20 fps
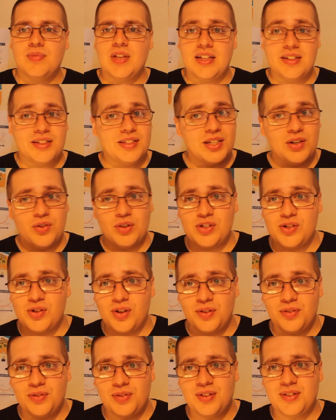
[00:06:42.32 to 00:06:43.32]
Serious
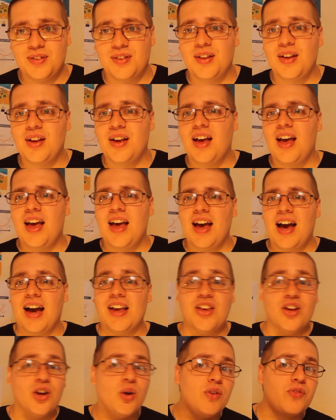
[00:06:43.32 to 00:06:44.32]
stuff.
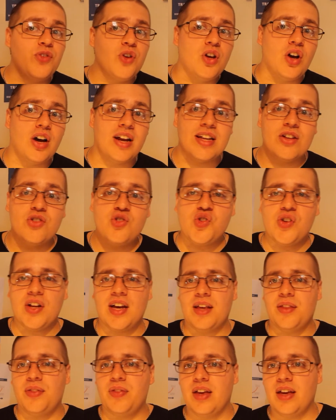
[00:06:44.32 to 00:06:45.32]
And if you've got an
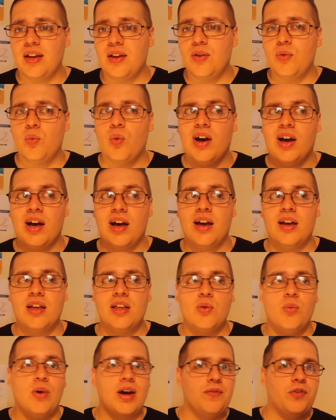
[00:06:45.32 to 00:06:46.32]
intraday thing where
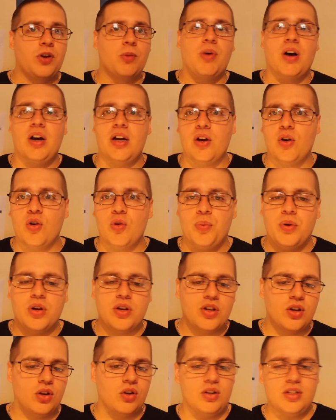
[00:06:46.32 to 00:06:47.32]
you wait for the market open,
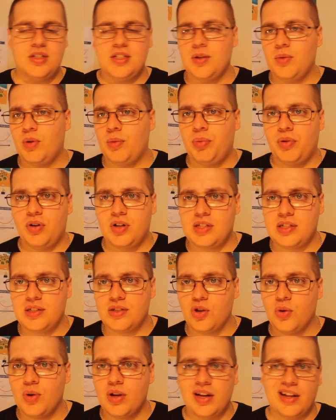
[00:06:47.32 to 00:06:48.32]
you look to see what price is
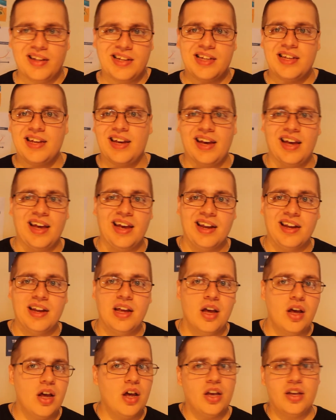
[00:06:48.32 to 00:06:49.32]
doing, and then you get in,
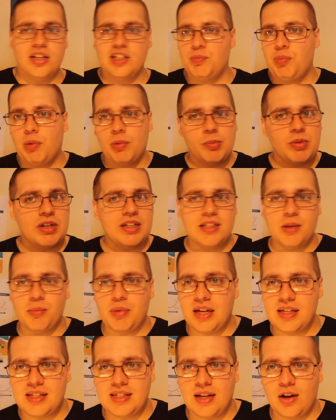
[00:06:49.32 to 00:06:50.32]
it's a
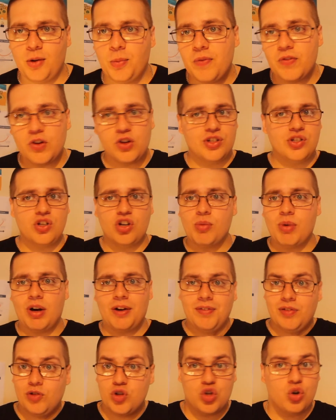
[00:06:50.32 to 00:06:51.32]
probability-based setup. If it doesn't come
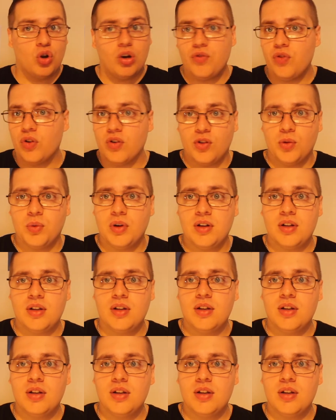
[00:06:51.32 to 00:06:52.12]
off, just look for another one.